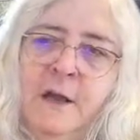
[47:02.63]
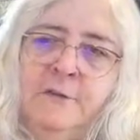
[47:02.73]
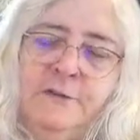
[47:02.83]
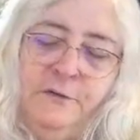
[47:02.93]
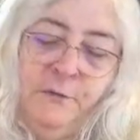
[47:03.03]

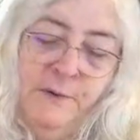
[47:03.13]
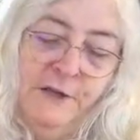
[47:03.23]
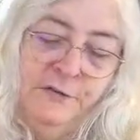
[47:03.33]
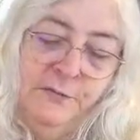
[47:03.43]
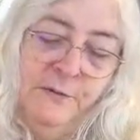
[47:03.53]
So the way
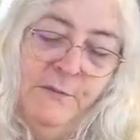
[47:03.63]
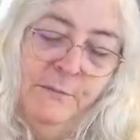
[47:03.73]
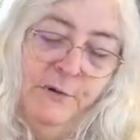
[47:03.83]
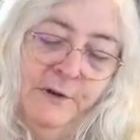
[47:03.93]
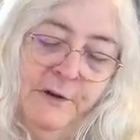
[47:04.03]
to
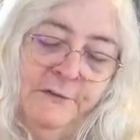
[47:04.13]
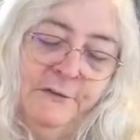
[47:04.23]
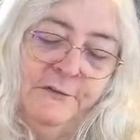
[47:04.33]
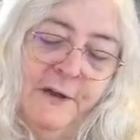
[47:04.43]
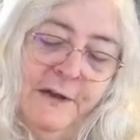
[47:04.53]
remember this
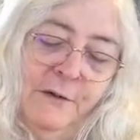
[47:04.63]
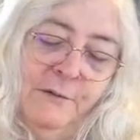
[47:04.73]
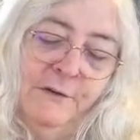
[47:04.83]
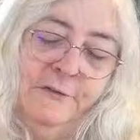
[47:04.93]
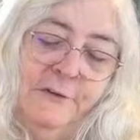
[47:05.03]
is, I
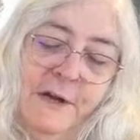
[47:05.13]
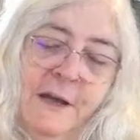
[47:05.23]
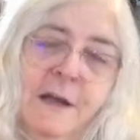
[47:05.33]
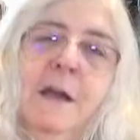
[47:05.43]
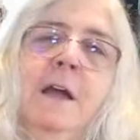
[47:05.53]
always
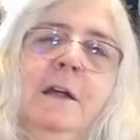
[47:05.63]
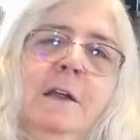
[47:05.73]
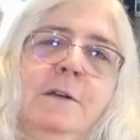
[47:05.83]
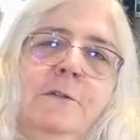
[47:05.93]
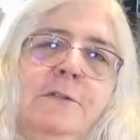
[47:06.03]
say, you
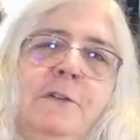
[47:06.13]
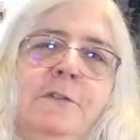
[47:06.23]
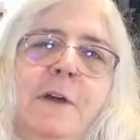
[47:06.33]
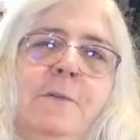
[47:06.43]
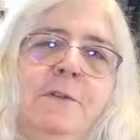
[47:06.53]
know, since
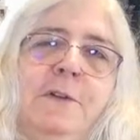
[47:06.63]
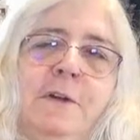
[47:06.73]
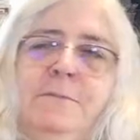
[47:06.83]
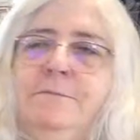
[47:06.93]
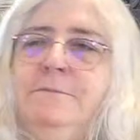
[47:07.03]
I was
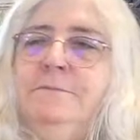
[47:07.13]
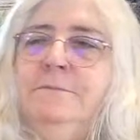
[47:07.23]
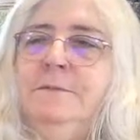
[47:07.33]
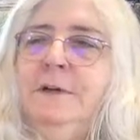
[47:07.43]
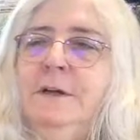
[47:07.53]
a
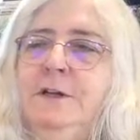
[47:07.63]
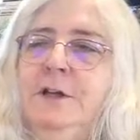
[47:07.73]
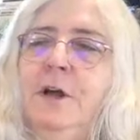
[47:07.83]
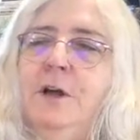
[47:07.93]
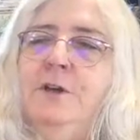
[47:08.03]

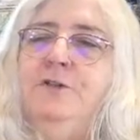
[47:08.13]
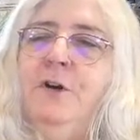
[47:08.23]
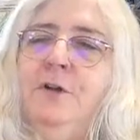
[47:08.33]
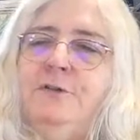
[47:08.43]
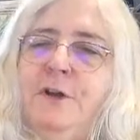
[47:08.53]
young
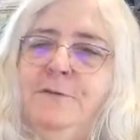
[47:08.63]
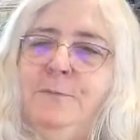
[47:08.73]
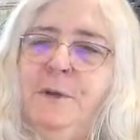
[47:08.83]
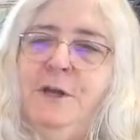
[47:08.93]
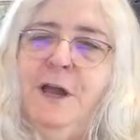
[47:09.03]
adult, I've
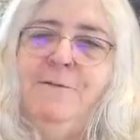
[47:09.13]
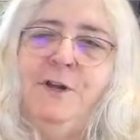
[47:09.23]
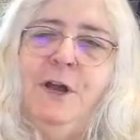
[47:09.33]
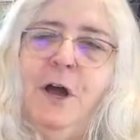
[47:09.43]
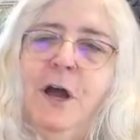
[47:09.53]
been
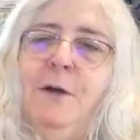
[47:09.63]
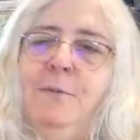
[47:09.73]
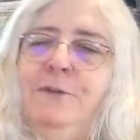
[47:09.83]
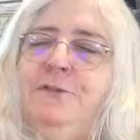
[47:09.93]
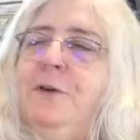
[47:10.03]
heavy. I
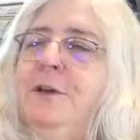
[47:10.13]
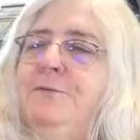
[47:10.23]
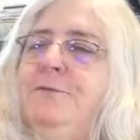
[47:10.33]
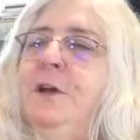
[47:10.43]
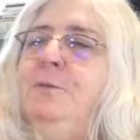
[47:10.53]
always try to
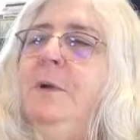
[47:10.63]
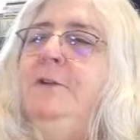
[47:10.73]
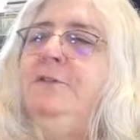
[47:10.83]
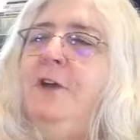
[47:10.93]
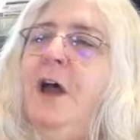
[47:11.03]
find
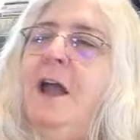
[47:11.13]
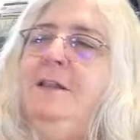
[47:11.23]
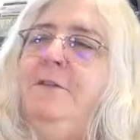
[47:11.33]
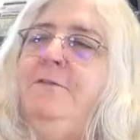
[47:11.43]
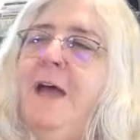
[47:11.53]
ways to hide
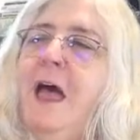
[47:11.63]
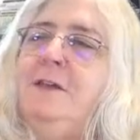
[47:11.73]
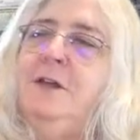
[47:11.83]
the fat.